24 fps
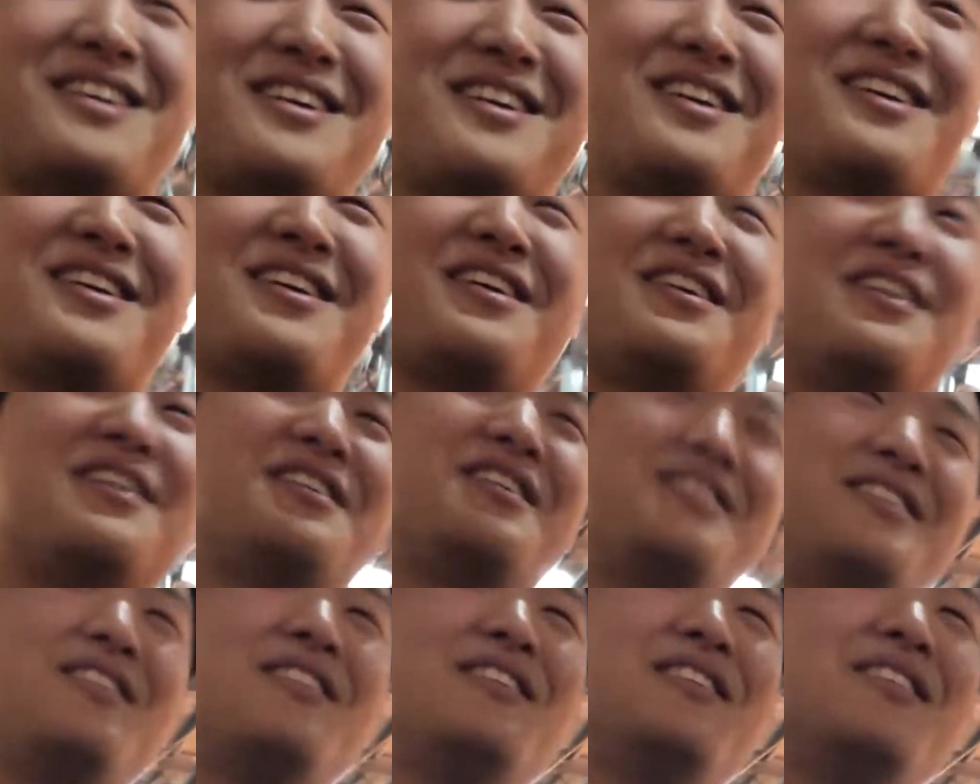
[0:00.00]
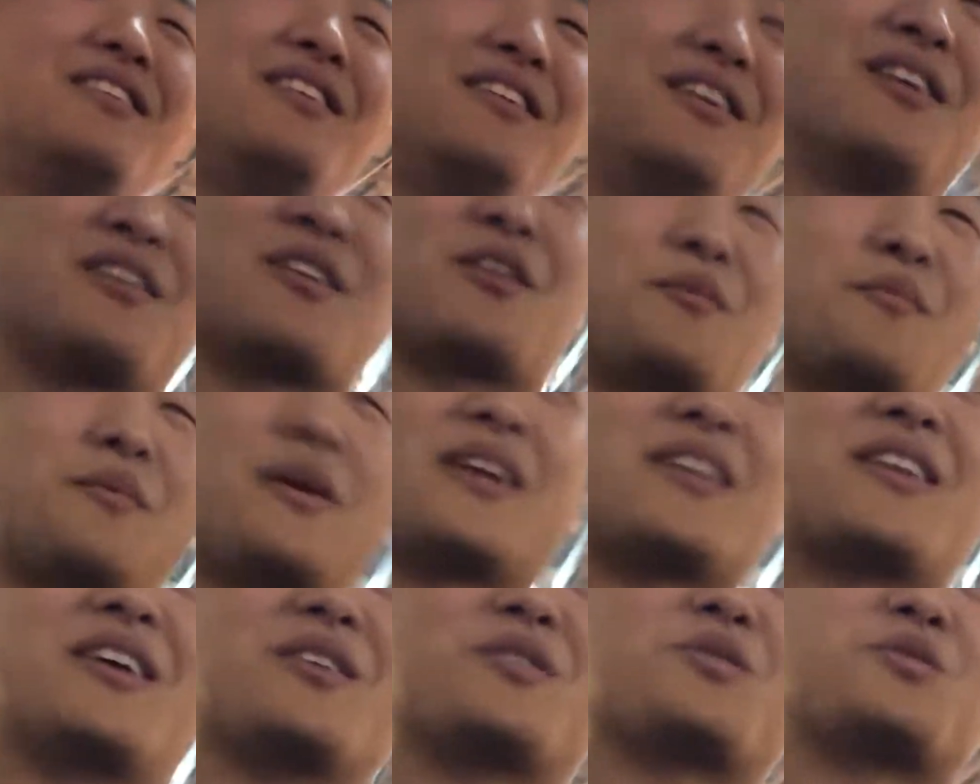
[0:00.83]
Uh, come
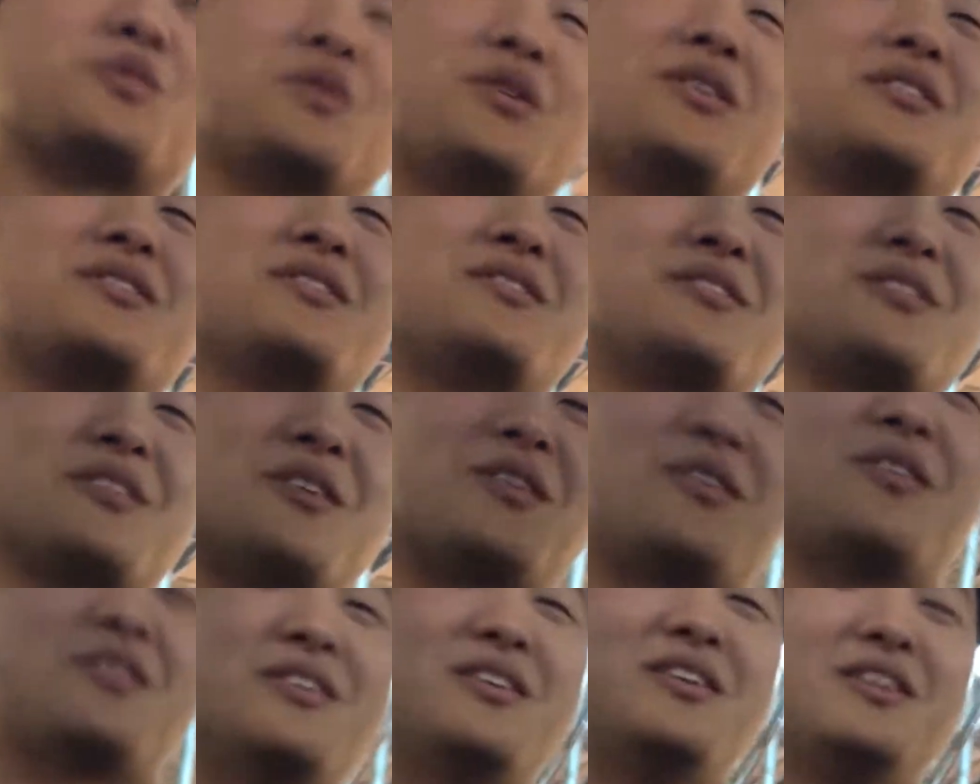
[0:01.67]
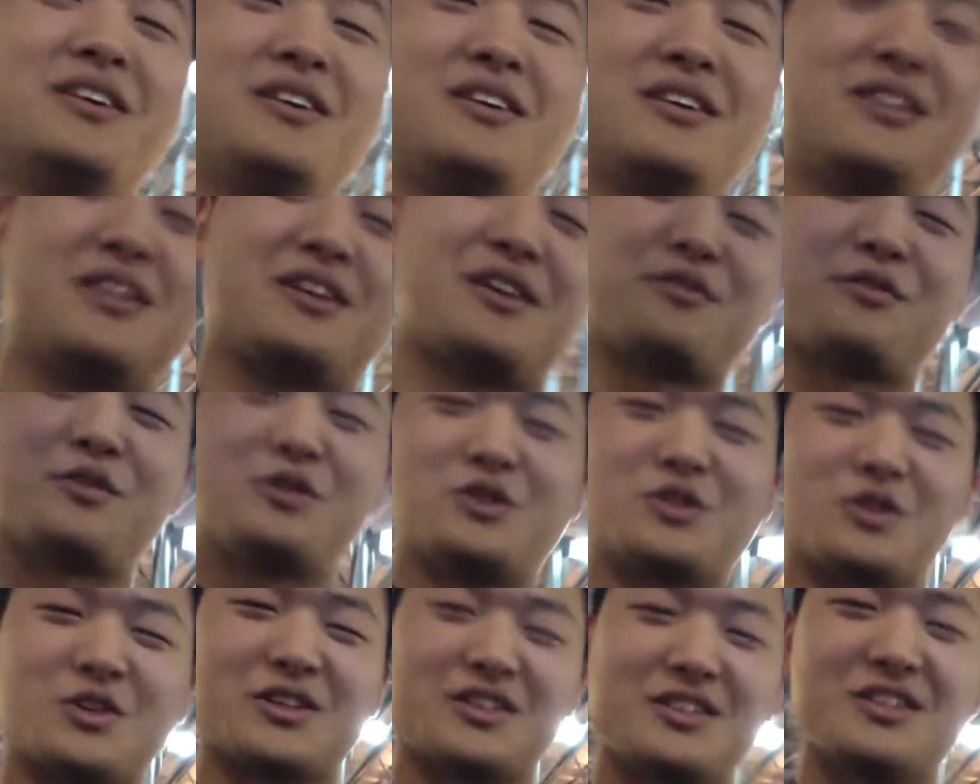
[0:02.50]
back next week. So if you
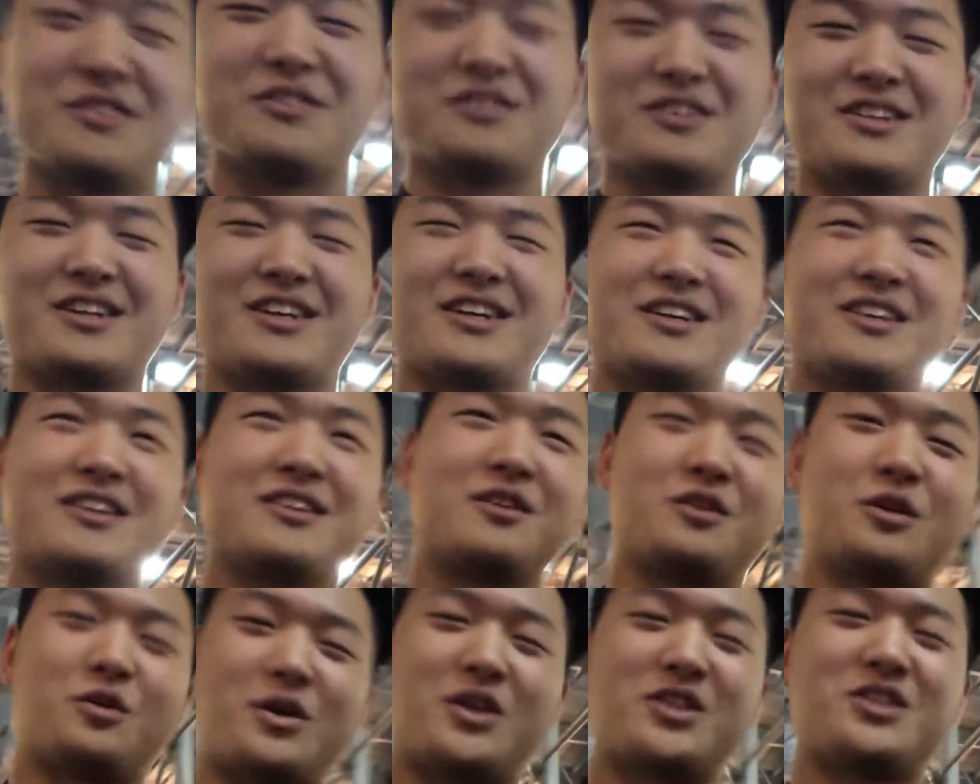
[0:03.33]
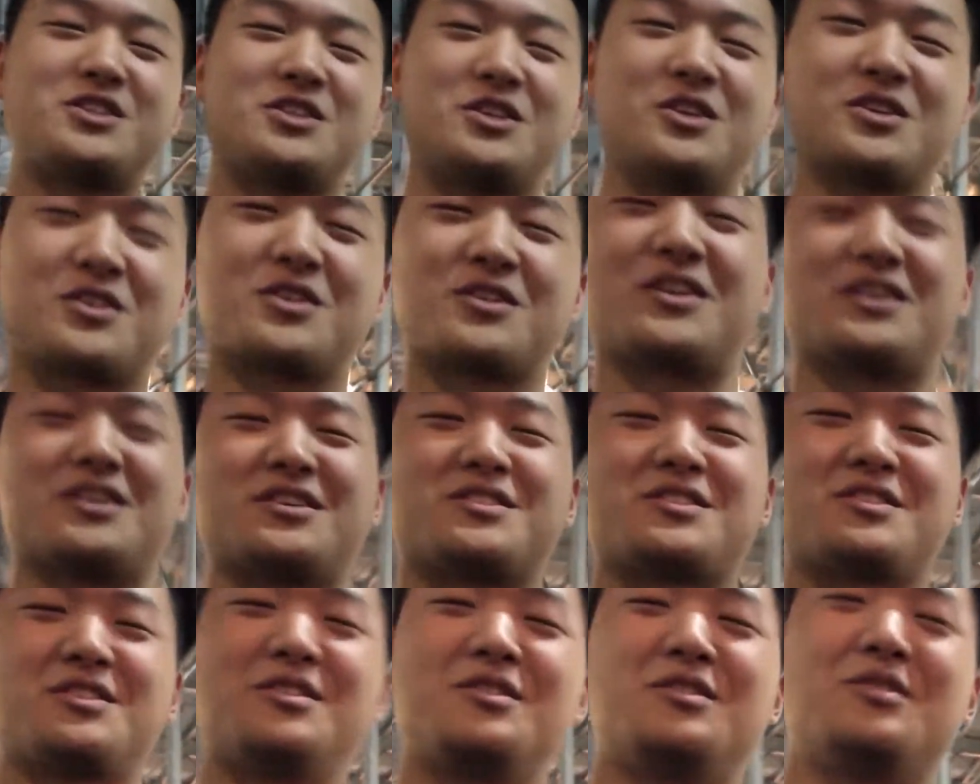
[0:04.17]
enjoyed it, leave a like. Go watch Joker, and
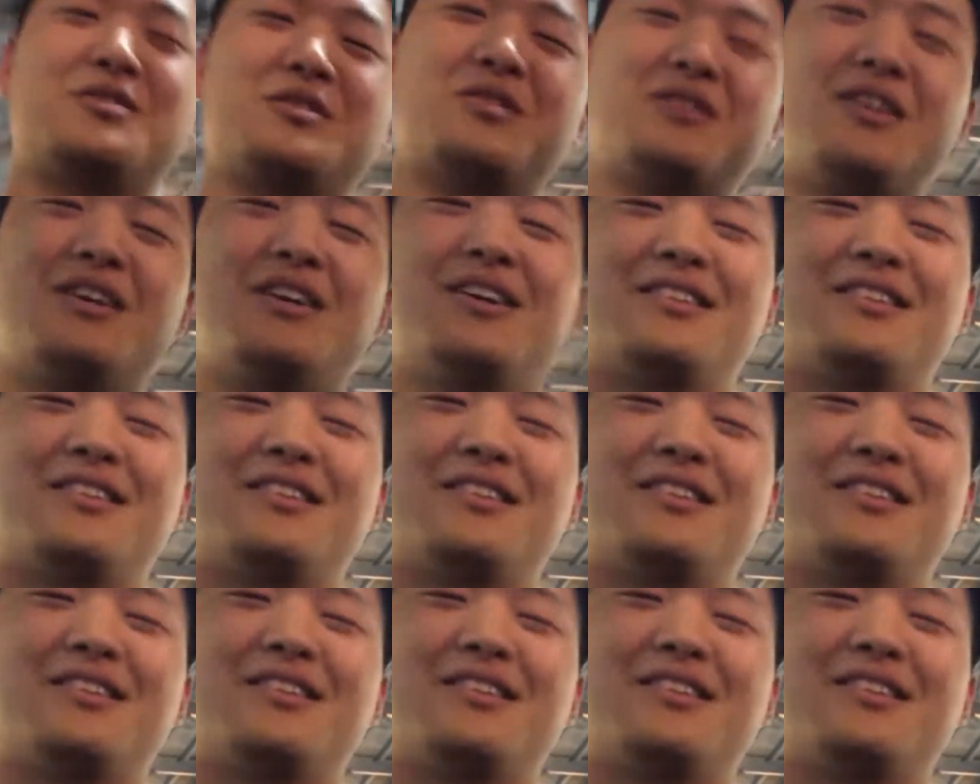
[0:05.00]
I'll see you